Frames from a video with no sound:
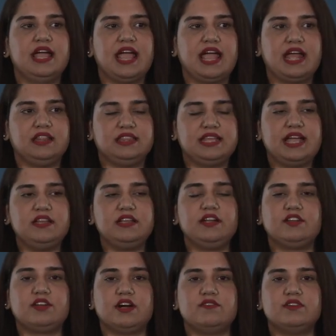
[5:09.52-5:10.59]
and then
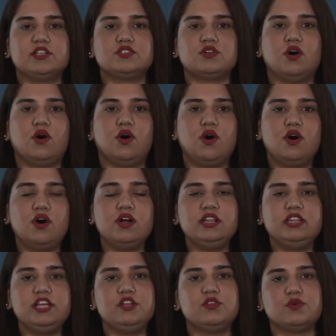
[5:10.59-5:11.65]
it covers
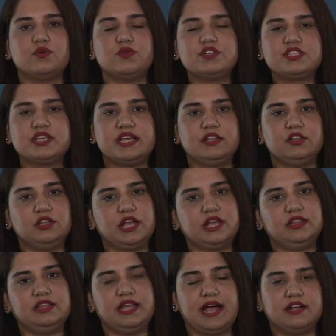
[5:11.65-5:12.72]
all the nodes
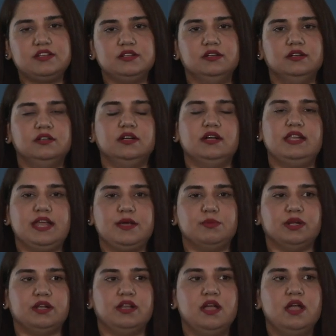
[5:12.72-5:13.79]
in that
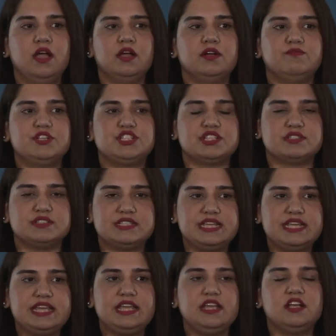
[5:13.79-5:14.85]
level, which is
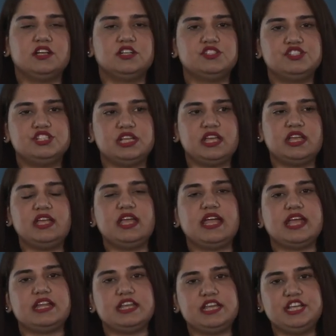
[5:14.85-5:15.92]
D, G
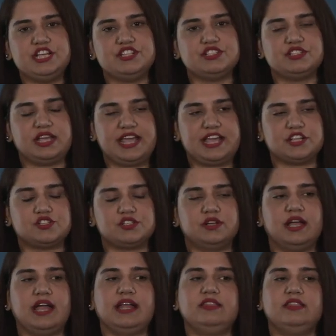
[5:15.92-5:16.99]
and H,
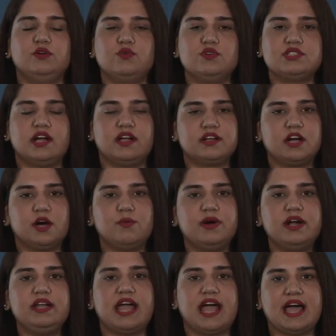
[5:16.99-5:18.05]
and those are
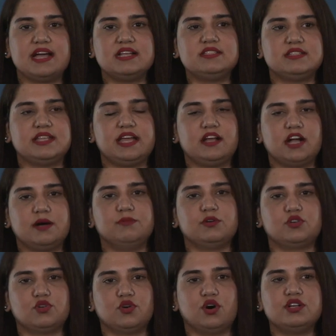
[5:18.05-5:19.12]
covered as they come
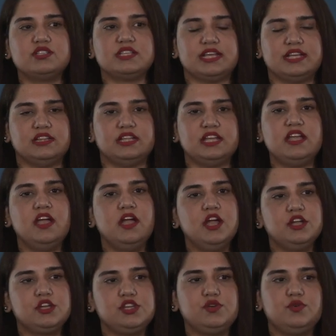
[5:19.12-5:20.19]
across in the
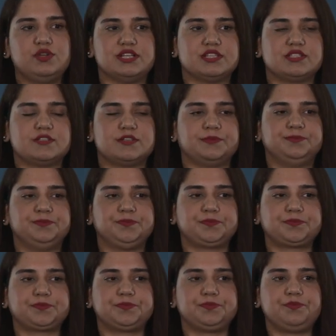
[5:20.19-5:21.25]
queue list.
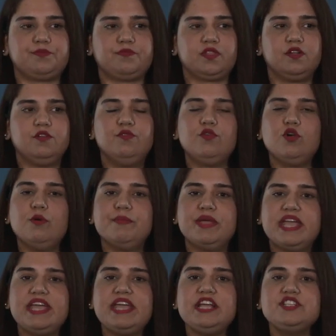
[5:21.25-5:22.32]
From
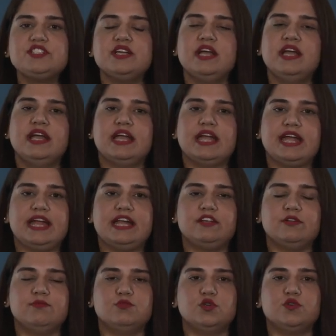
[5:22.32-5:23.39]
H,
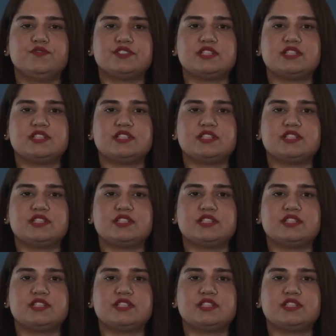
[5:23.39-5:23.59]
it moves